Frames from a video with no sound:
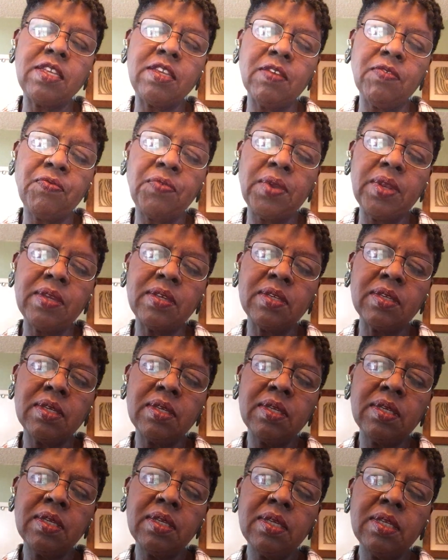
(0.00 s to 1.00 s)
different
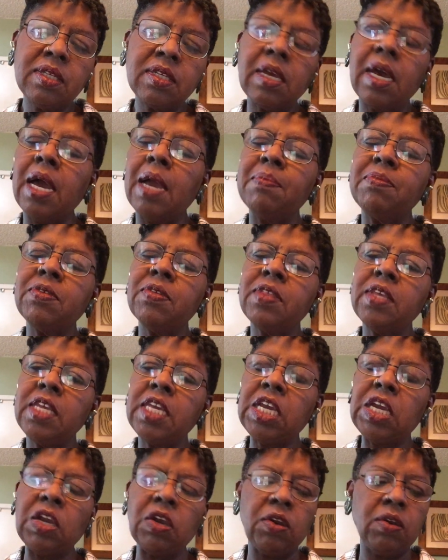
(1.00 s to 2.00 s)
times of the
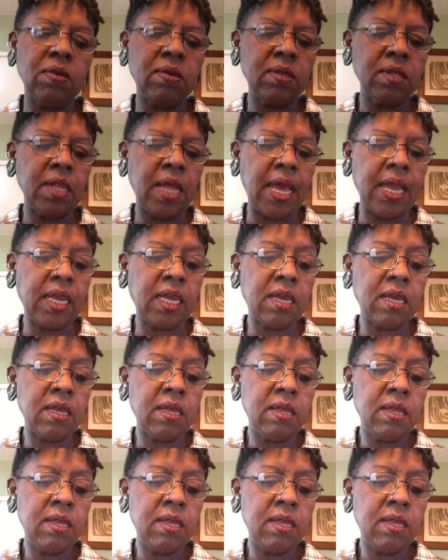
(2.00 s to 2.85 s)
year, like